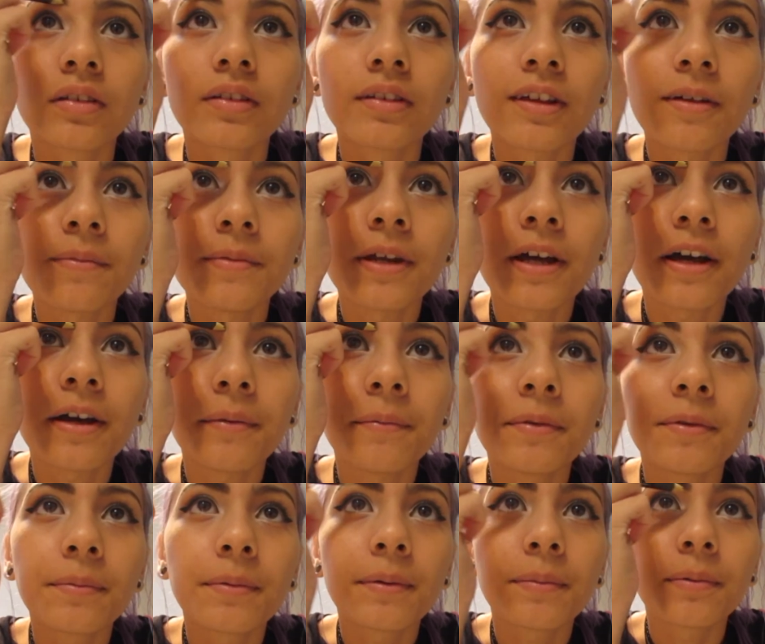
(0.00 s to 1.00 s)

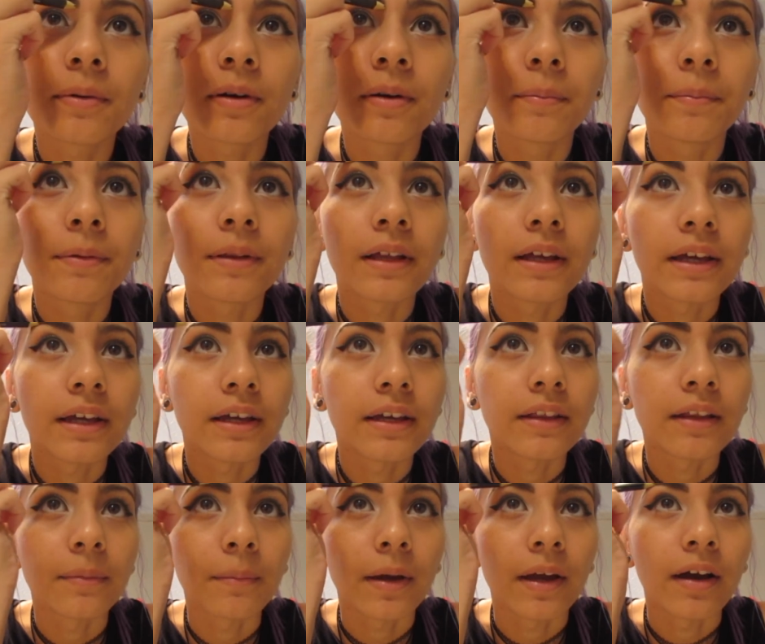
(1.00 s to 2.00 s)
Sometimes people
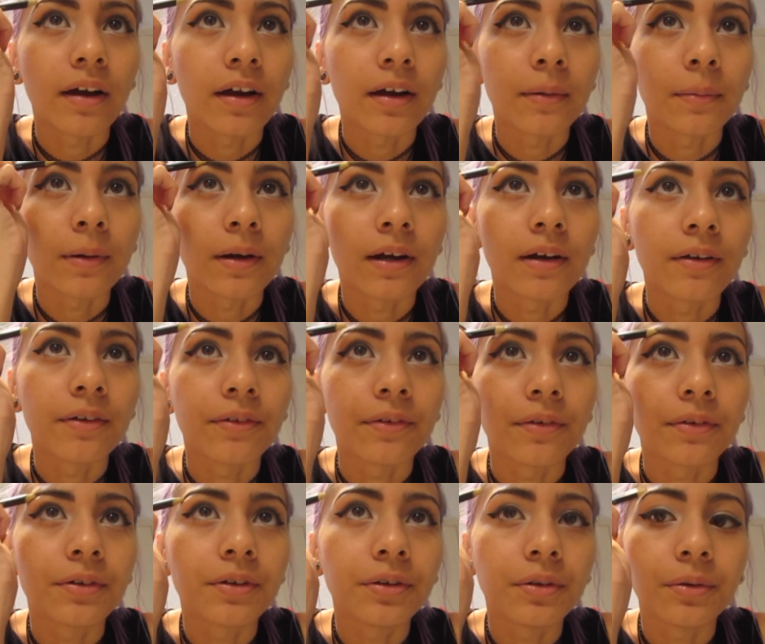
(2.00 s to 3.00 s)
complain that my eyebrows
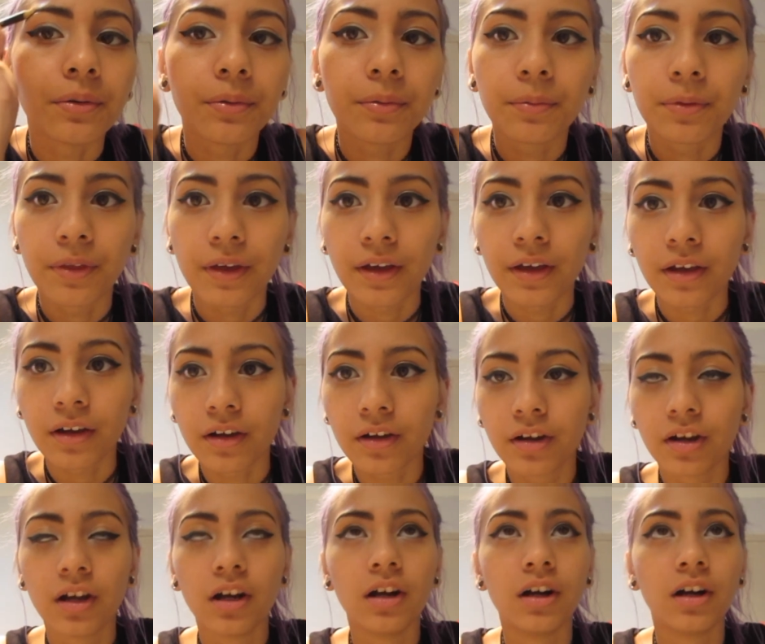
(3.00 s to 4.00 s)
are too thick,